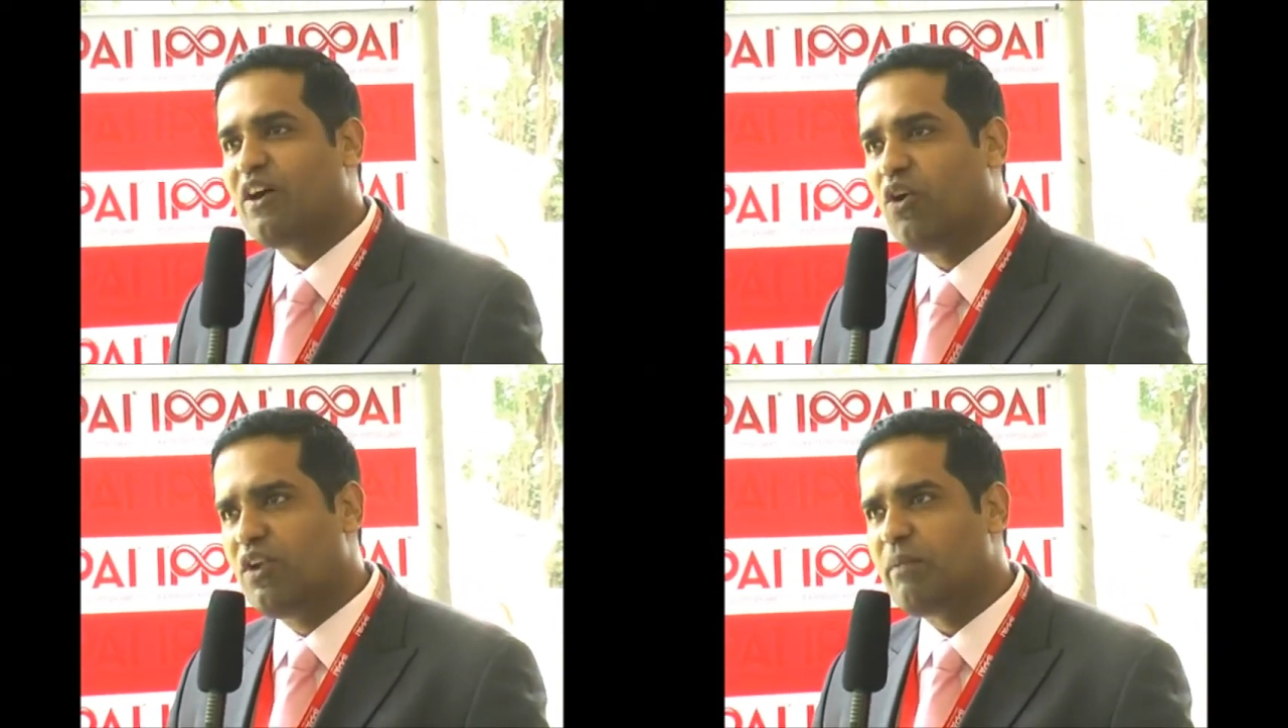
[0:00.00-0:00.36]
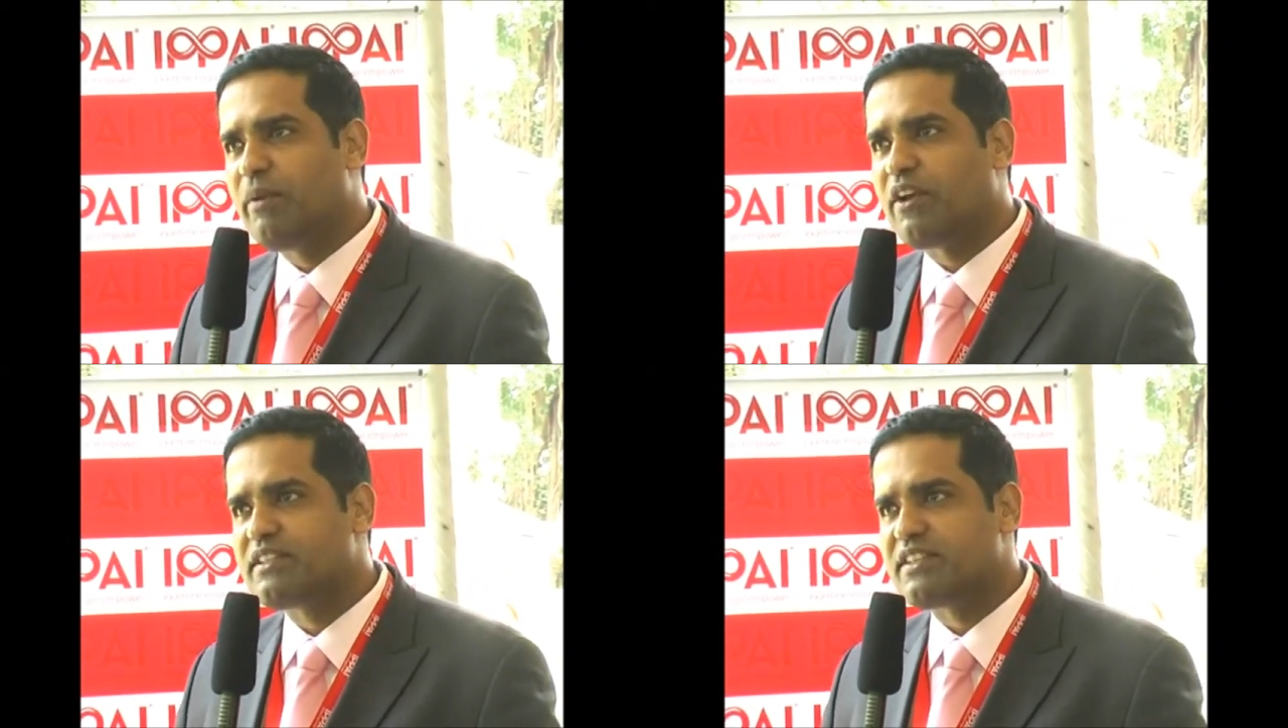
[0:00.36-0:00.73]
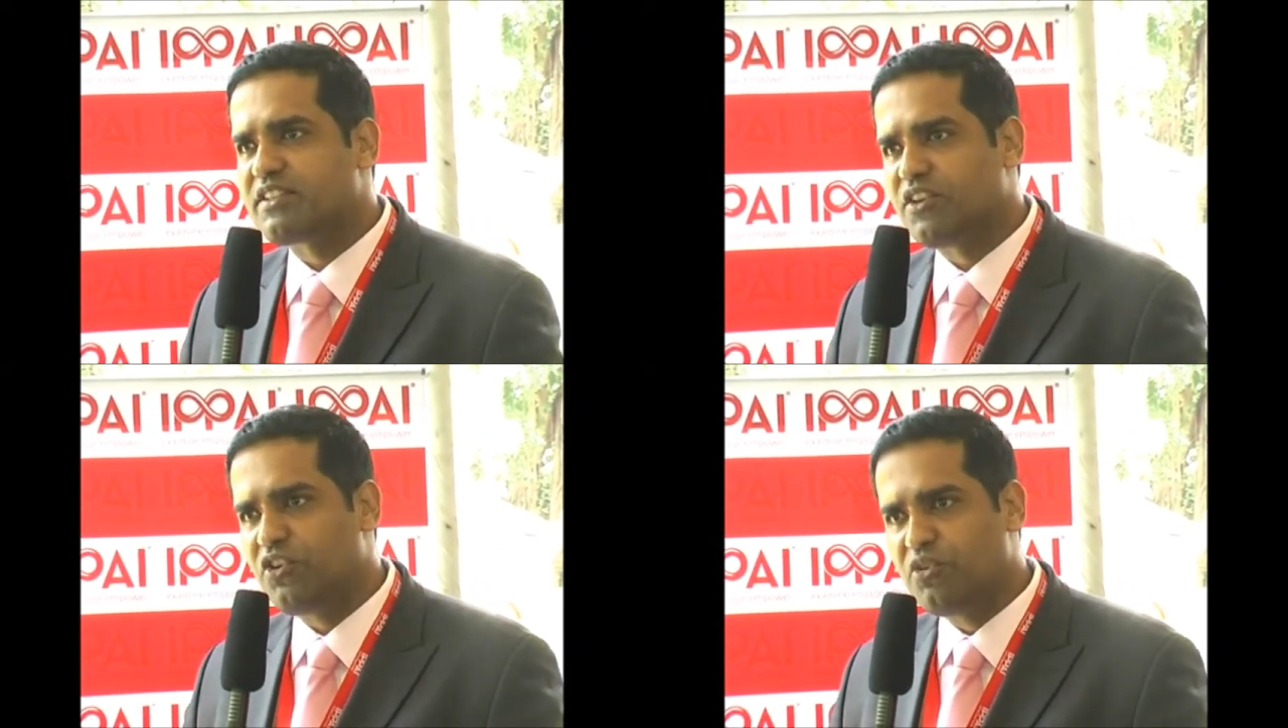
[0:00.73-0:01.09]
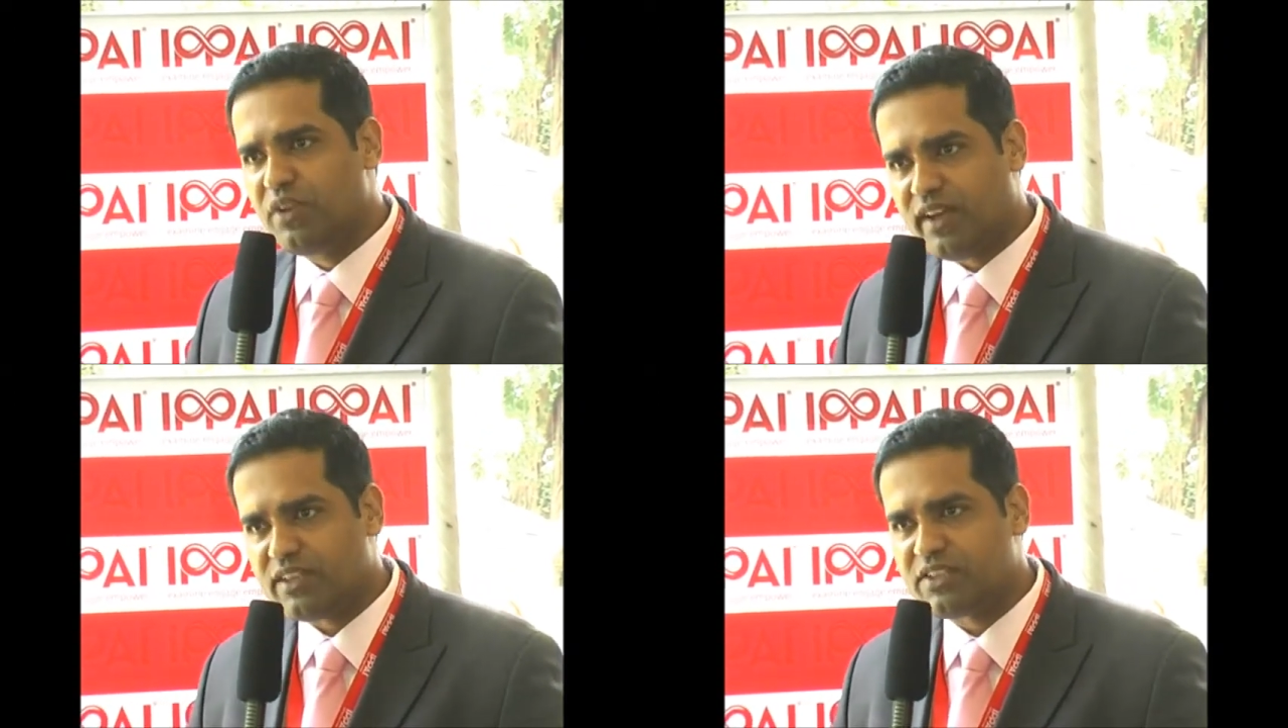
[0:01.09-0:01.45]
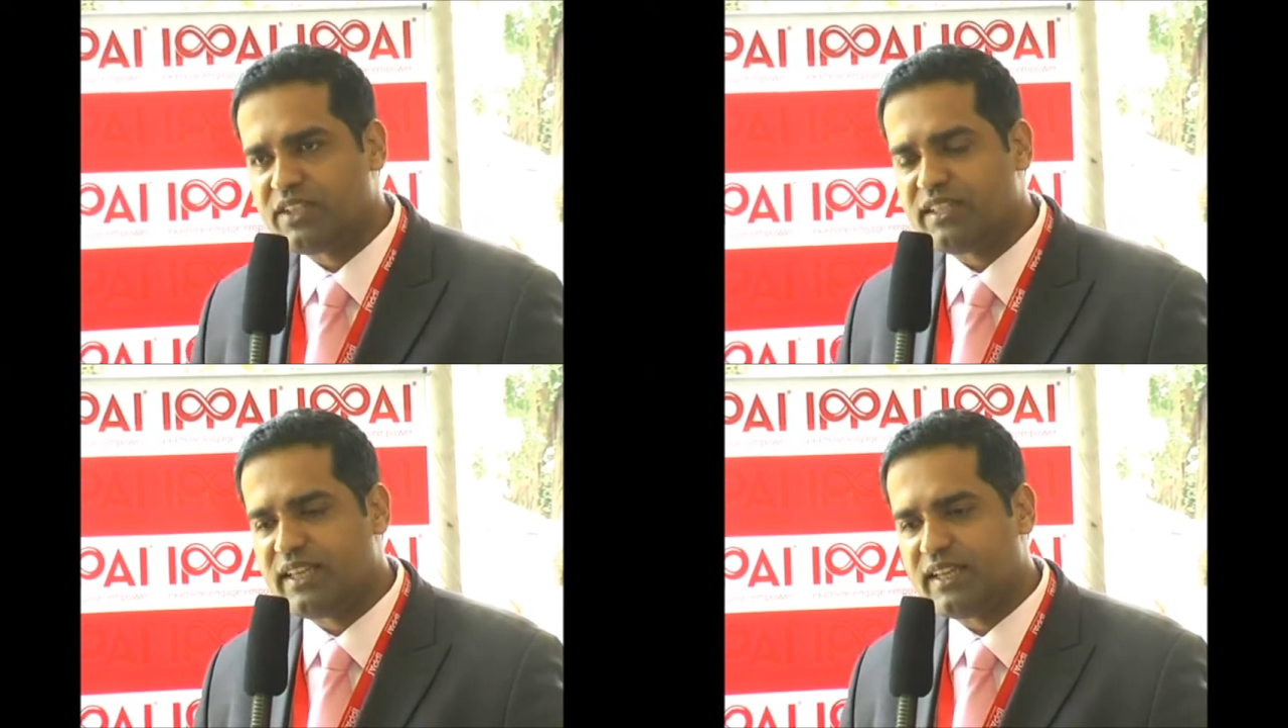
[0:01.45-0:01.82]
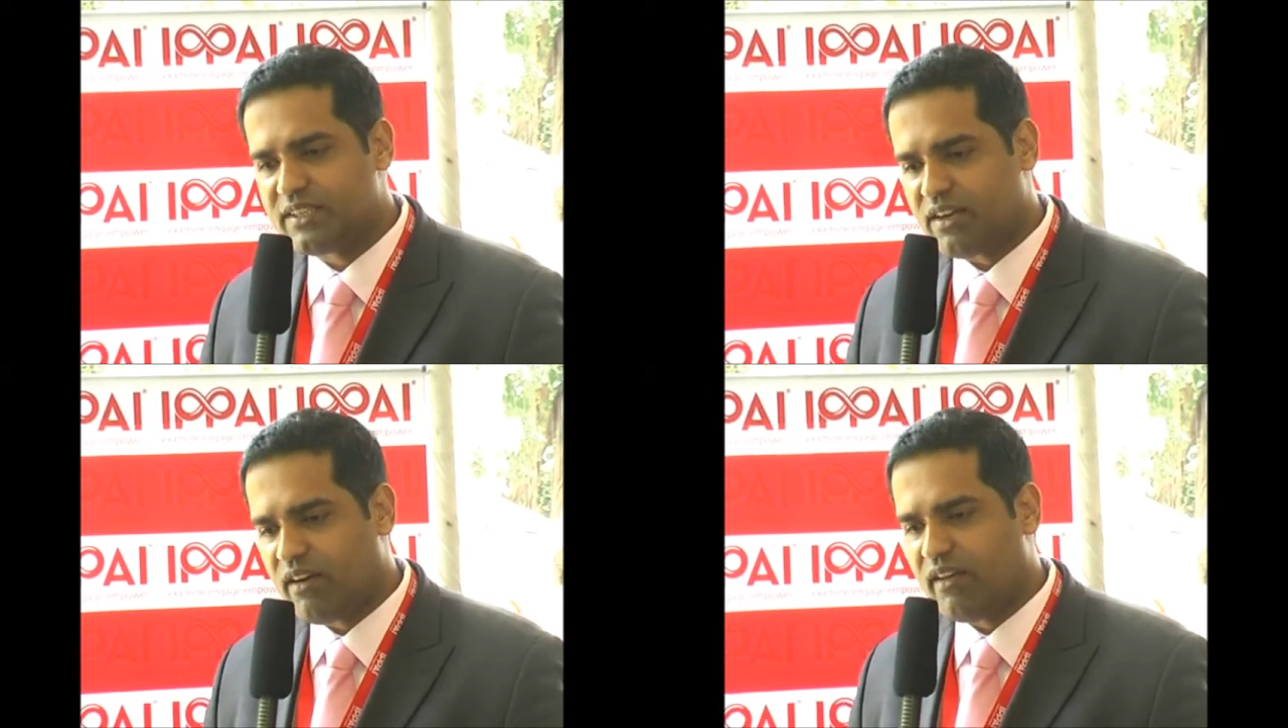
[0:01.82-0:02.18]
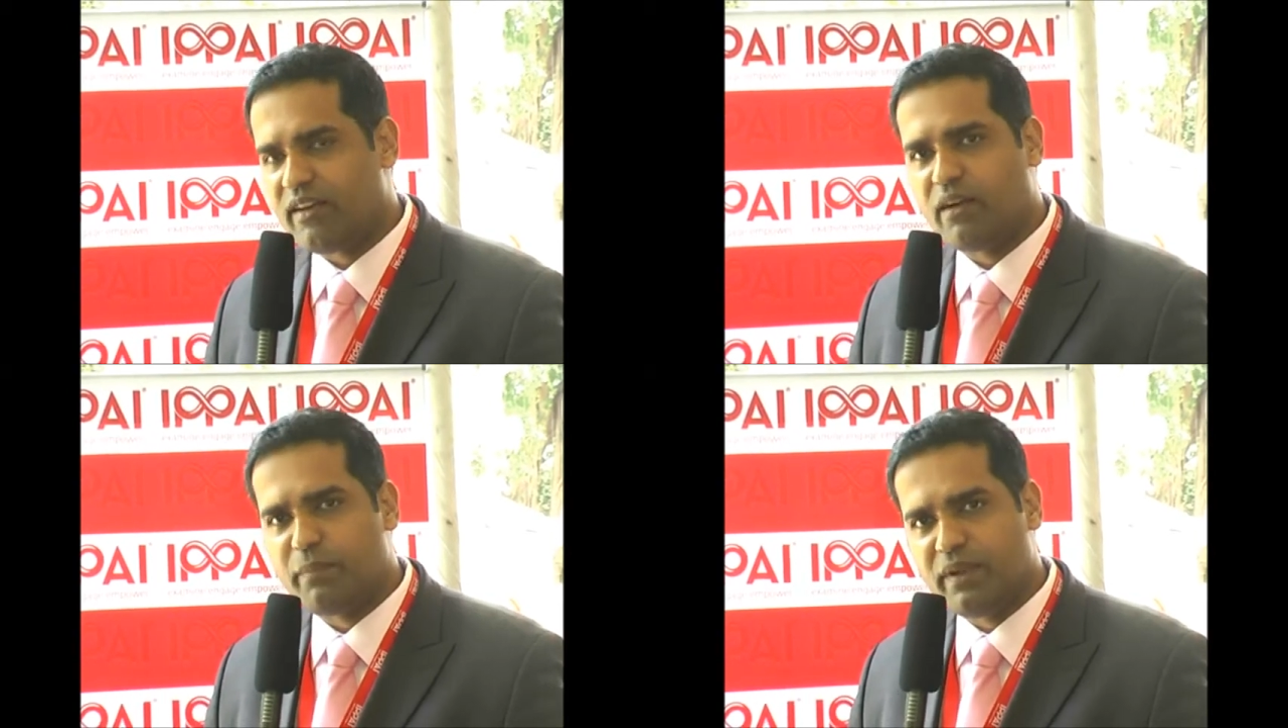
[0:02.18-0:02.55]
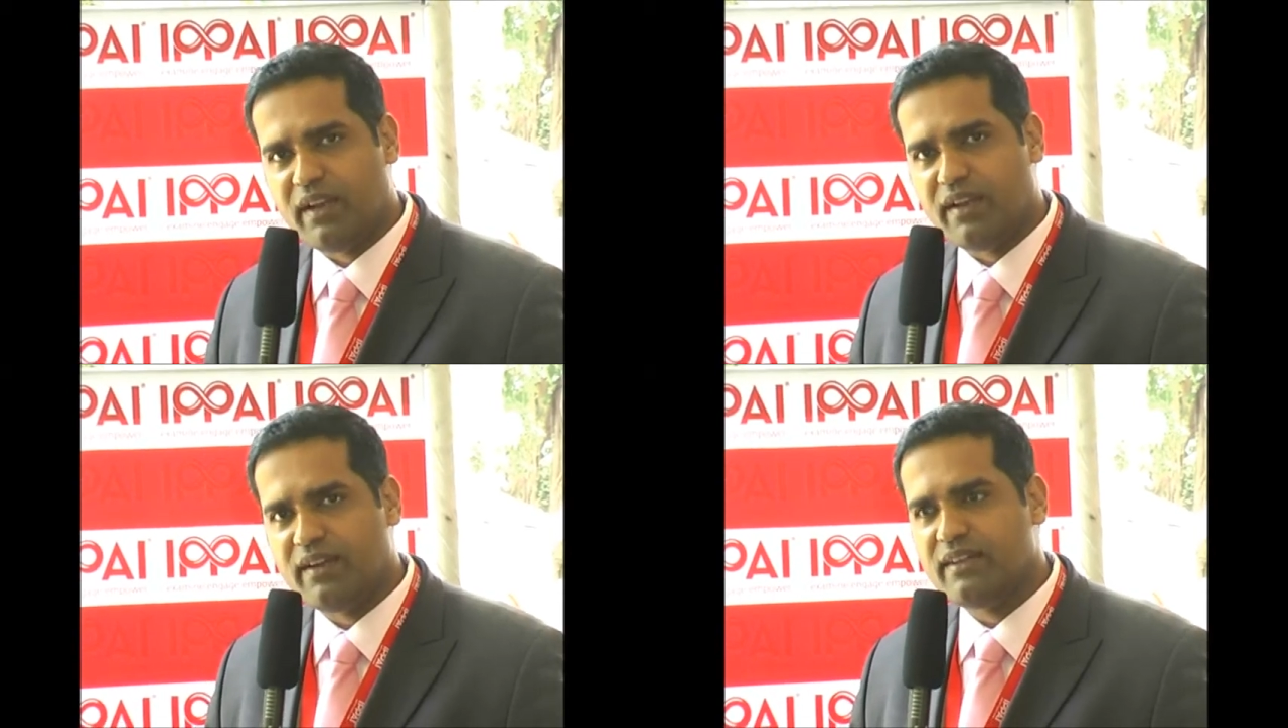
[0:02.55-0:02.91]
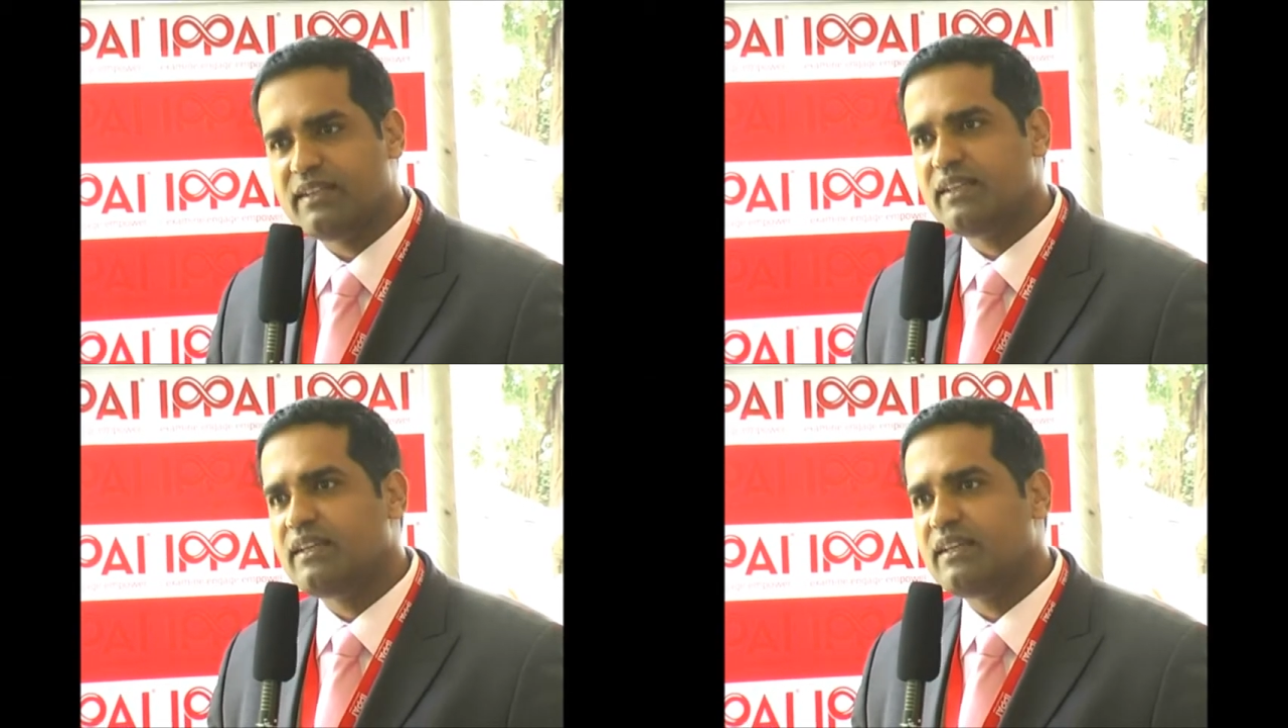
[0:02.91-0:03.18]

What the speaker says: only because it's a new industry that is starting up in India.